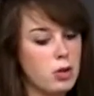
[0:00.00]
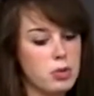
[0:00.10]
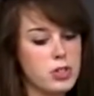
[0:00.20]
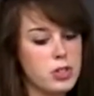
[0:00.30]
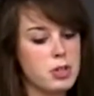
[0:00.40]

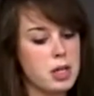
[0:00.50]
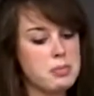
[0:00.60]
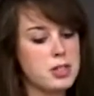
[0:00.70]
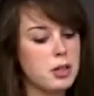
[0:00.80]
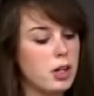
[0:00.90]
which
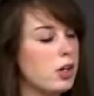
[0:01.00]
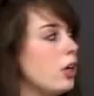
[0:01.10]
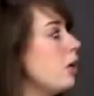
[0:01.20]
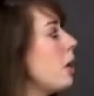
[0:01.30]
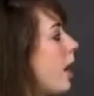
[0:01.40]
sometimes can
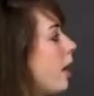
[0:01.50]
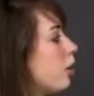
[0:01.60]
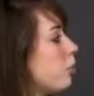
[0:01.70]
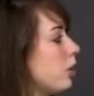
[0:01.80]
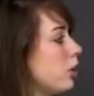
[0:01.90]
occur at or
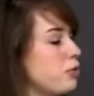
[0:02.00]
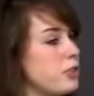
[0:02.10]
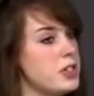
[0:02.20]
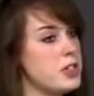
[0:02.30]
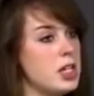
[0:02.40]
below
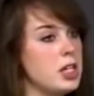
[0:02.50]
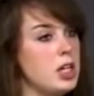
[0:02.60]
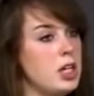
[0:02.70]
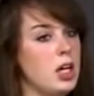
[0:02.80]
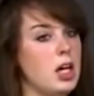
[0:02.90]
freezing.
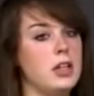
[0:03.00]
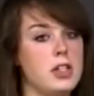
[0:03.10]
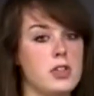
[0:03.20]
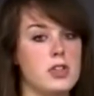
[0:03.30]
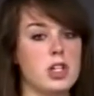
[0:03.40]
And
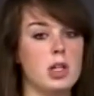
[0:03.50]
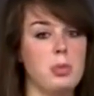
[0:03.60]
this is going to be